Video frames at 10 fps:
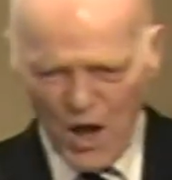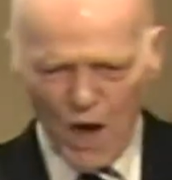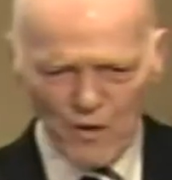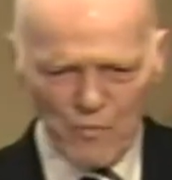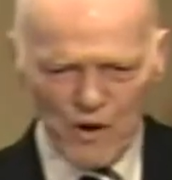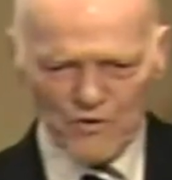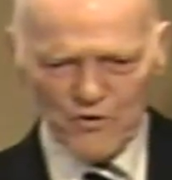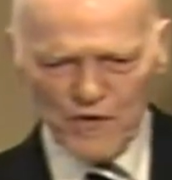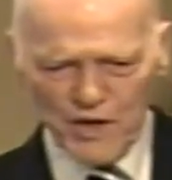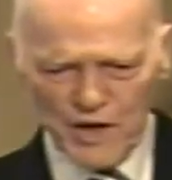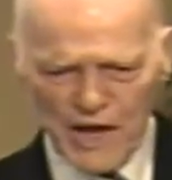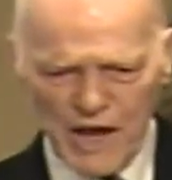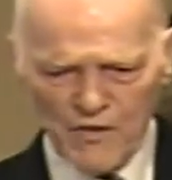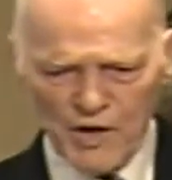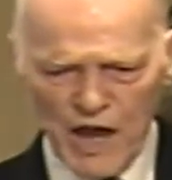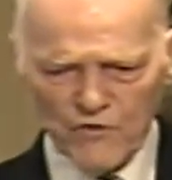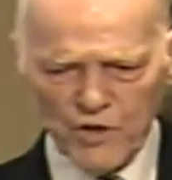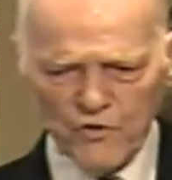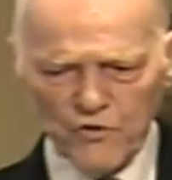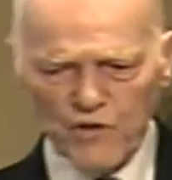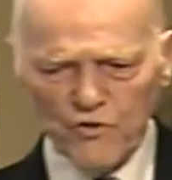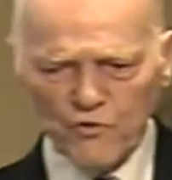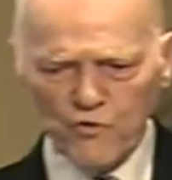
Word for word: on the presence they deny. The Gnostics, Jesus,